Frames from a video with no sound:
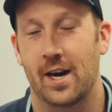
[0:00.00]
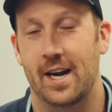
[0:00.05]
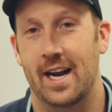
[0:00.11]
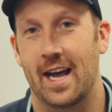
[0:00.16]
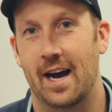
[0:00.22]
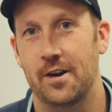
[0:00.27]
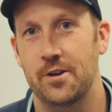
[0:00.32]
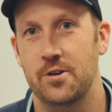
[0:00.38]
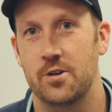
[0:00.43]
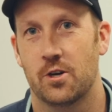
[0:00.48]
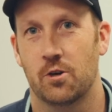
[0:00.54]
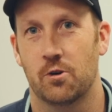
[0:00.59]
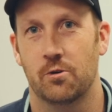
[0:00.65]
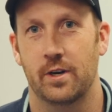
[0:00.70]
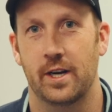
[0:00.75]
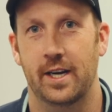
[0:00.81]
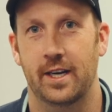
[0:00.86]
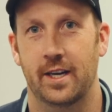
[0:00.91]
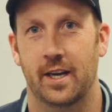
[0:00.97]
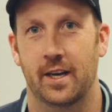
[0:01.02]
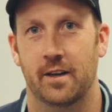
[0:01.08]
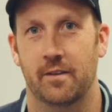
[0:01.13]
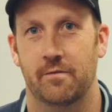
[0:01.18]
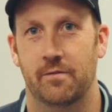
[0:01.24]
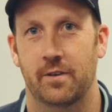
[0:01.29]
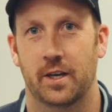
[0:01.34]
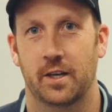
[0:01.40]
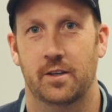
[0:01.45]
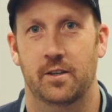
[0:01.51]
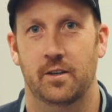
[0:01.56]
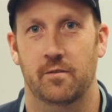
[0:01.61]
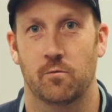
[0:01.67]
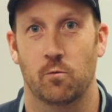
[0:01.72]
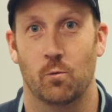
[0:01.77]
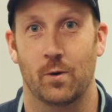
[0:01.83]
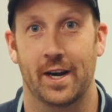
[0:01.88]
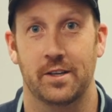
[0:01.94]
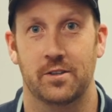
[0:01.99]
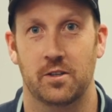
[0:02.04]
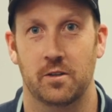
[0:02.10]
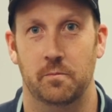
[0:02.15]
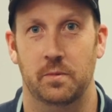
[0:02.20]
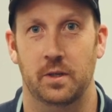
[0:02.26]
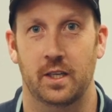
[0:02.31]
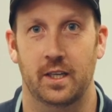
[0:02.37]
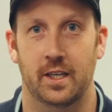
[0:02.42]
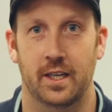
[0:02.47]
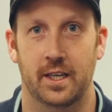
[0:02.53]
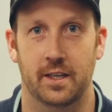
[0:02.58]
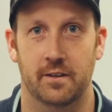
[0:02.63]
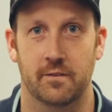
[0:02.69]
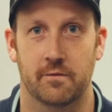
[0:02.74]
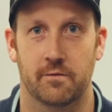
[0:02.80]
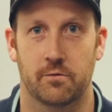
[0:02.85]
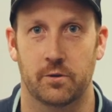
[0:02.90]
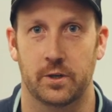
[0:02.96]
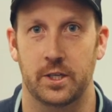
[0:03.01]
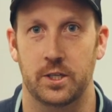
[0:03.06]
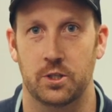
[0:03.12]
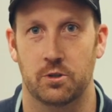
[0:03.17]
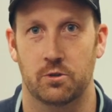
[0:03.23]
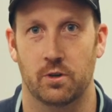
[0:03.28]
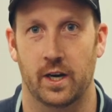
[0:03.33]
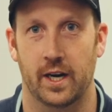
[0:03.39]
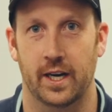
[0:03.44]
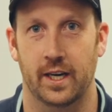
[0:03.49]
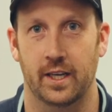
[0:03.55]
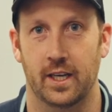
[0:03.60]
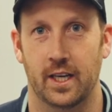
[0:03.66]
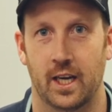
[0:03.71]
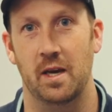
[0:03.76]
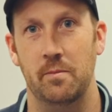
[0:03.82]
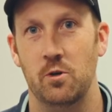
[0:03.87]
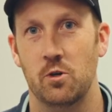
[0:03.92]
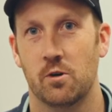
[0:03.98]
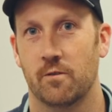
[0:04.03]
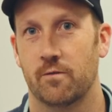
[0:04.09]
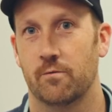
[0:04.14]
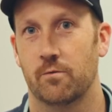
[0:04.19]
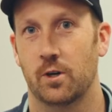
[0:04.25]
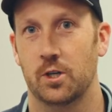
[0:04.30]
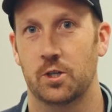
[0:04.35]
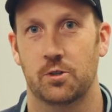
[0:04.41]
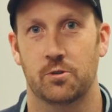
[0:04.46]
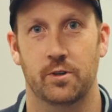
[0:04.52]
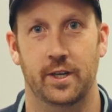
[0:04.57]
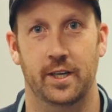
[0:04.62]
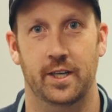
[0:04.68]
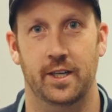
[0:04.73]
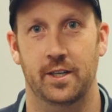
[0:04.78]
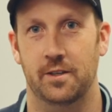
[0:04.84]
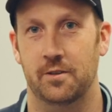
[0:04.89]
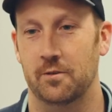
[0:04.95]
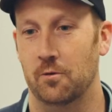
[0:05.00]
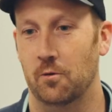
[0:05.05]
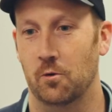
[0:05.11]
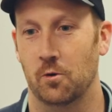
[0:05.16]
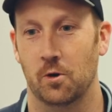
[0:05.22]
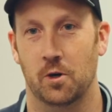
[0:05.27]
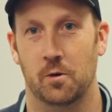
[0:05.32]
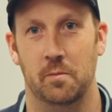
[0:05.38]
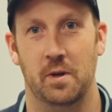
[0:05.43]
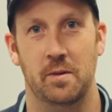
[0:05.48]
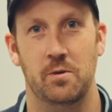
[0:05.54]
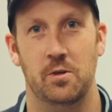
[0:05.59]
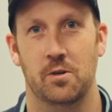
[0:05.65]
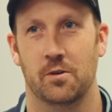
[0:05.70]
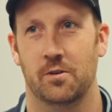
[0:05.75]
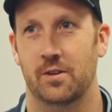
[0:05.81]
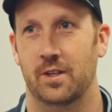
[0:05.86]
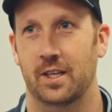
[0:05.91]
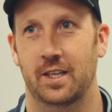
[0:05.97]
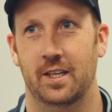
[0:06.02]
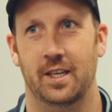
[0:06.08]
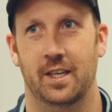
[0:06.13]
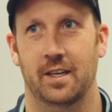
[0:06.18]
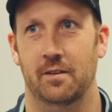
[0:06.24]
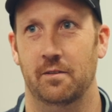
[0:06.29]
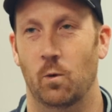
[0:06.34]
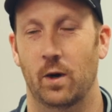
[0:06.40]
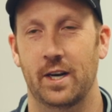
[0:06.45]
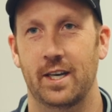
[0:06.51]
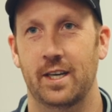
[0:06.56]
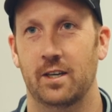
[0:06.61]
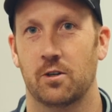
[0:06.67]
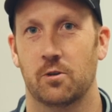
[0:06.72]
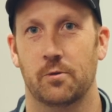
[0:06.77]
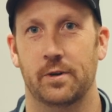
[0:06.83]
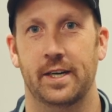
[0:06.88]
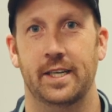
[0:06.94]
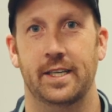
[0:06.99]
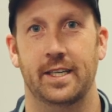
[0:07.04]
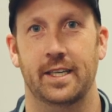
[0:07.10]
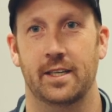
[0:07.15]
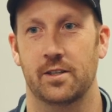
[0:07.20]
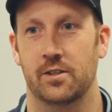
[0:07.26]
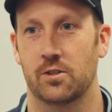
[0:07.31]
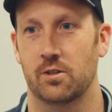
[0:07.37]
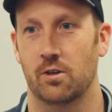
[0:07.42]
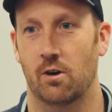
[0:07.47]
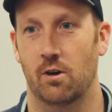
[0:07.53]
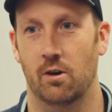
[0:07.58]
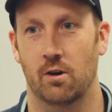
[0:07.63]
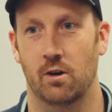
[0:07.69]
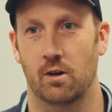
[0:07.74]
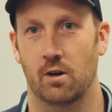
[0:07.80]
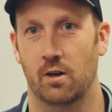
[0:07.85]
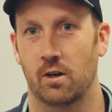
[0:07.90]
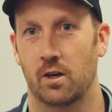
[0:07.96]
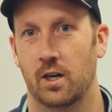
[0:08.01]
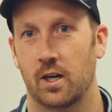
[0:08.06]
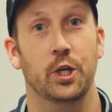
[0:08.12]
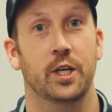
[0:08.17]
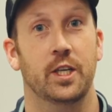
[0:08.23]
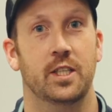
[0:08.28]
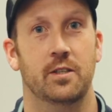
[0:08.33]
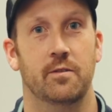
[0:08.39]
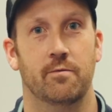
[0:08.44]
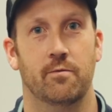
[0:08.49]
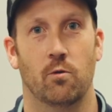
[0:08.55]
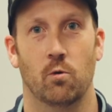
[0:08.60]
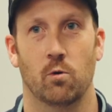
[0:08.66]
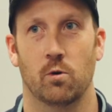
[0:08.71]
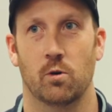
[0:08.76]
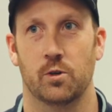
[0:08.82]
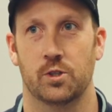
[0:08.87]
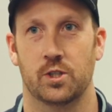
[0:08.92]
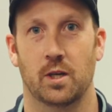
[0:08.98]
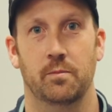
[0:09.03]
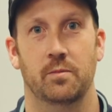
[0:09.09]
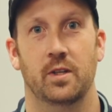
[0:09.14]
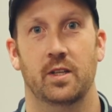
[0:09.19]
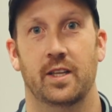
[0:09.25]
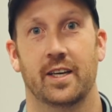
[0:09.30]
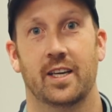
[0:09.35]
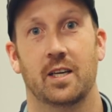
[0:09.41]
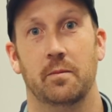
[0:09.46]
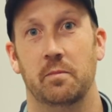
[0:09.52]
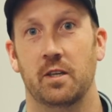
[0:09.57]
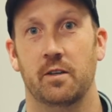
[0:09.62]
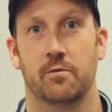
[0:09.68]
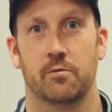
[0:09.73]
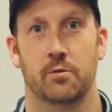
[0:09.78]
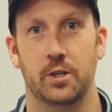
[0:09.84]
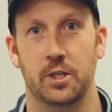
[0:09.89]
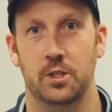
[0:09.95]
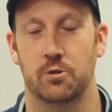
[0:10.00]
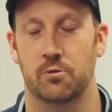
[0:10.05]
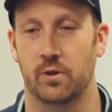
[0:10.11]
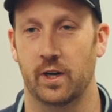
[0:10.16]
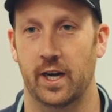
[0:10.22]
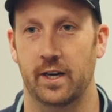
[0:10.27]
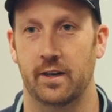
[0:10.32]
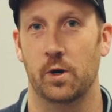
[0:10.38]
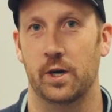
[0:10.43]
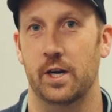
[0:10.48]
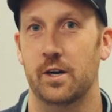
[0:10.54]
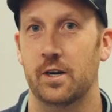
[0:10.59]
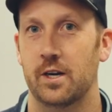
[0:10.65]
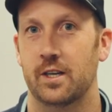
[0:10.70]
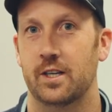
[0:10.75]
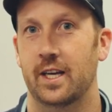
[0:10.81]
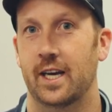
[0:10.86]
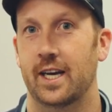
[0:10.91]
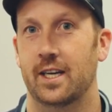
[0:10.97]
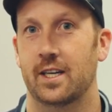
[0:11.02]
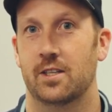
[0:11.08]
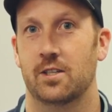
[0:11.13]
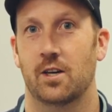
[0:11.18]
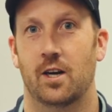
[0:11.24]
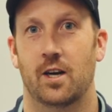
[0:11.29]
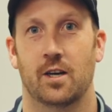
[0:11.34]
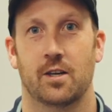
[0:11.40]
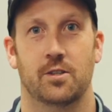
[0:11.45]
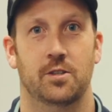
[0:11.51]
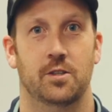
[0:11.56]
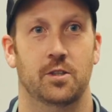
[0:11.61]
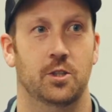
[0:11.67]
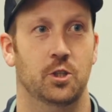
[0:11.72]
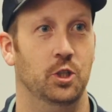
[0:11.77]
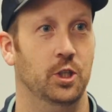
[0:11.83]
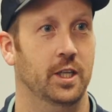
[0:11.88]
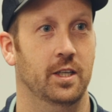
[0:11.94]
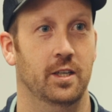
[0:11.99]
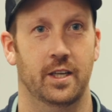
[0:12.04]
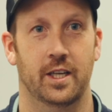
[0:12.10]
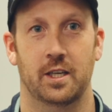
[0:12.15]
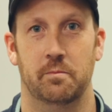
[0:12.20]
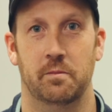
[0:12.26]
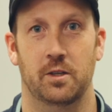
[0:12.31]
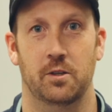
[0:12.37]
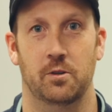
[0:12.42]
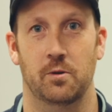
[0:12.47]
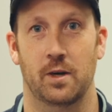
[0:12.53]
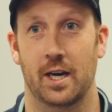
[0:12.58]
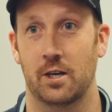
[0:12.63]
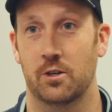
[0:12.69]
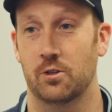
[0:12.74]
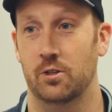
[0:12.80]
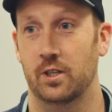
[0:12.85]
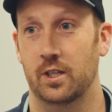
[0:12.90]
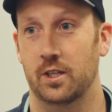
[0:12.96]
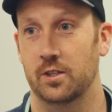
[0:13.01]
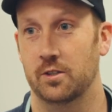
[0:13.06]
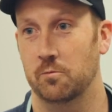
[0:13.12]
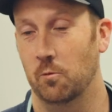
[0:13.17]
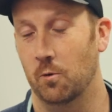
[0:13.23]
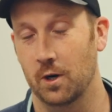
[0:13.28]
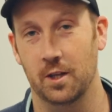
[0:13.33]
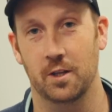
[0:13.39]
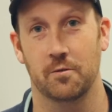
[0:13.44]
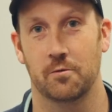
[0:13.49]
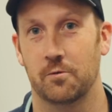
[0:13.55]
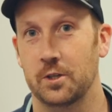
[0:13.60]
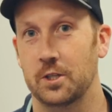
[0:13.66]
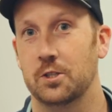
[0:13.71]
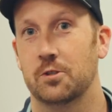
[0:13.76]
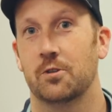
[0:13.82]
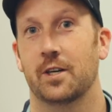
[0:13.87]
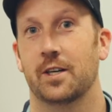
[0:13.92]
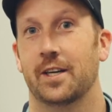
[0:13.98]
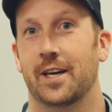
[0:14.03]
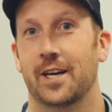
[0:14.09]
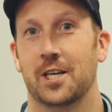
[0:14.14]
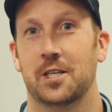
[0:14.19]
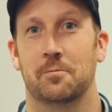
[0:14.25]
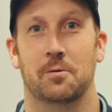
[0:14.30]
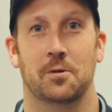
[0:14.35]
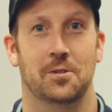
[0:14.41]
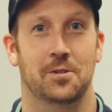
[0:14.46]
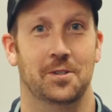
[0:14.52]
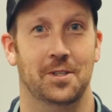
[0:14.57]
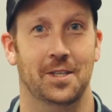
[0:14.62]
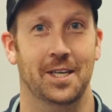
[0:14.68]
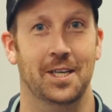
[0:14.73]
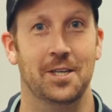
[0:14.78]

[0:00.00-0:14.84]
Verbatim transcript: All right, how do you create an effective recipe in freeze drying? Maybe you're frustrated or maybe you're thinking what ingredients are good for something that could be freeze dried. We're here today to talk to Gene Ligman who actually is one of the freeze drying experts in the